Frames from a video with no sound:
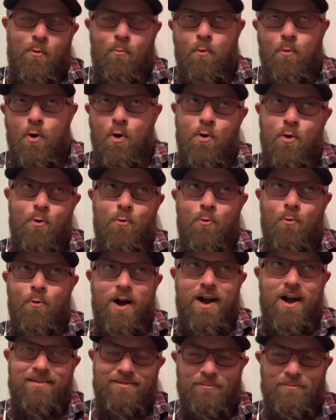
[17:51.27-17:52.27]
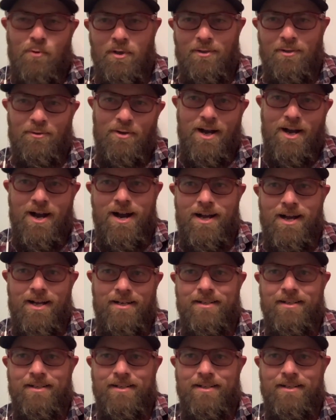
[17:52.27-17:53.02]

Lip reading: Woo! What a ride!